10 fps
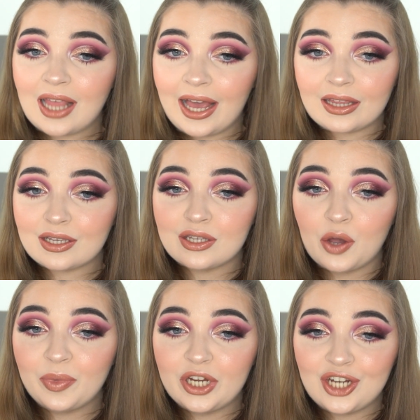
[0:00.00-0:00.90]
Like, there's so
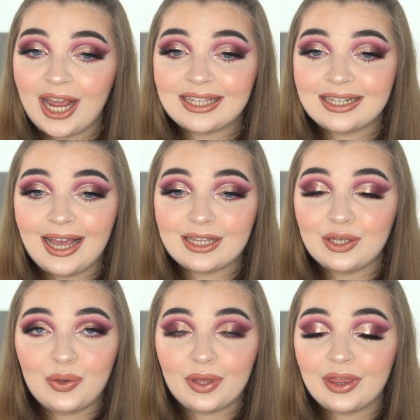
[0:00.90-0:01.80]
many shades in here
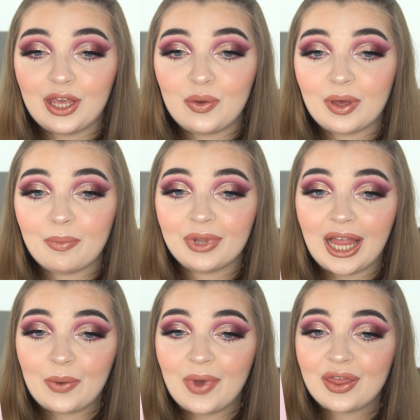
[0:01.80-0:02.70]
that you can
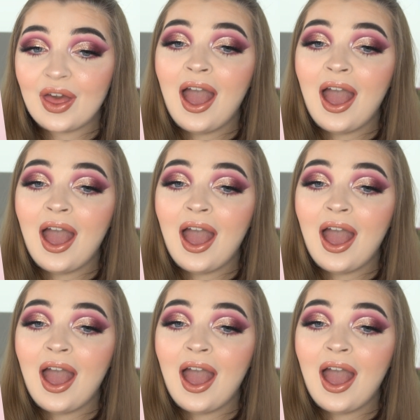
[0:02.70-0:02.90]
play with.